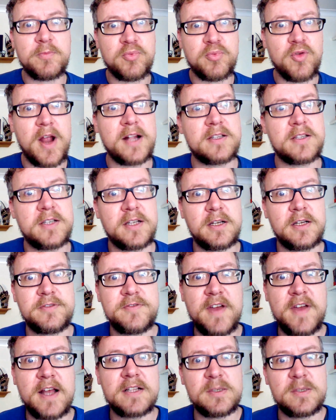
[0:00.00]
practical
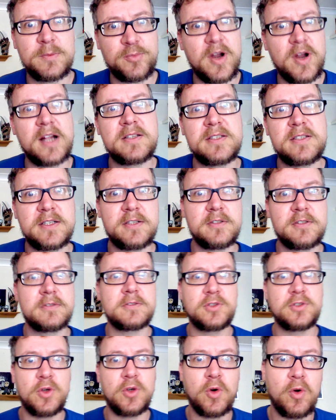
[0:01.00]
effects and practical
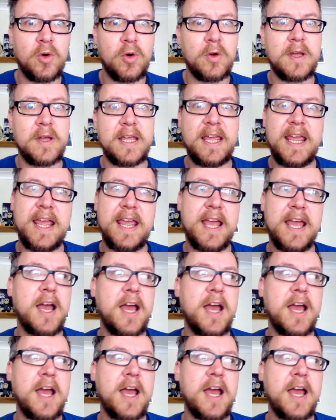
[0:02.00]
gore here,